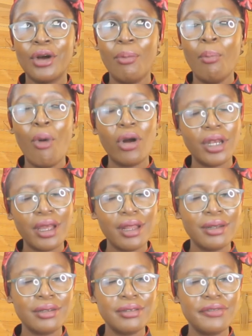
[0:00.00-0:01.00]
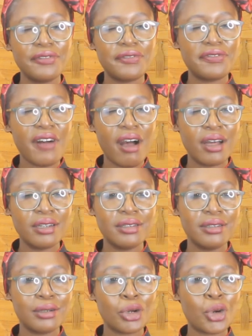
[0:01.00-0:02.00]
modern,
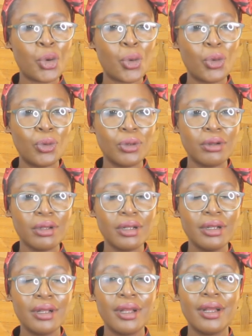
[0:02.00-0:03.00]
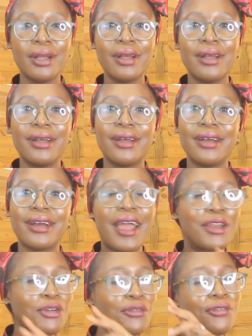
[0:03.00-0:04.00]
fun, cool
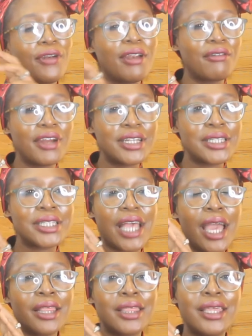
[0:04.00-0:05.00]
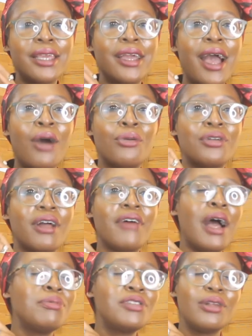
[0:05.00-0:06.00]
kind of fragrance. I think I would have
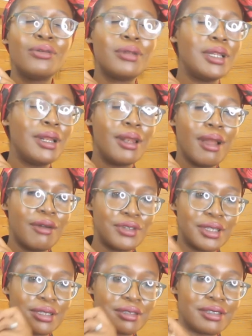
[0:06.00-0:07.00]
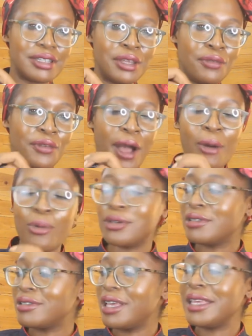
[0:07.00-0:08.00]
absolutely loved this if I
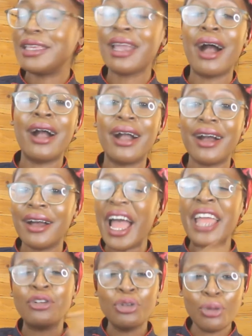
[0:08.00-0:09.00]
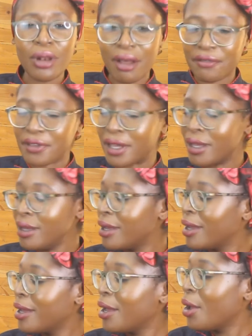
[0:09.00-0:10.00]
was younger. I do love it.
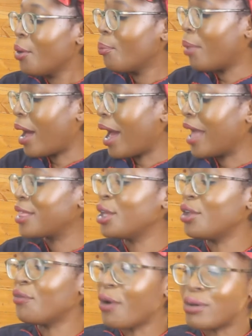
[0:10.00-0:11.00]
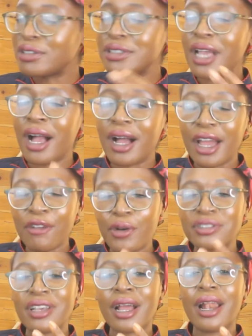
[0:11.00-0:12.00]
But I think if I was younger, if I
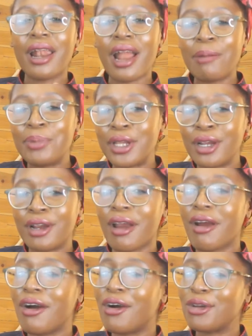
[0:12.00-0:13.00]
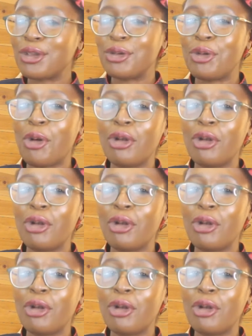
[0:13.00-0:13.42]
was a clubbing girl, you know,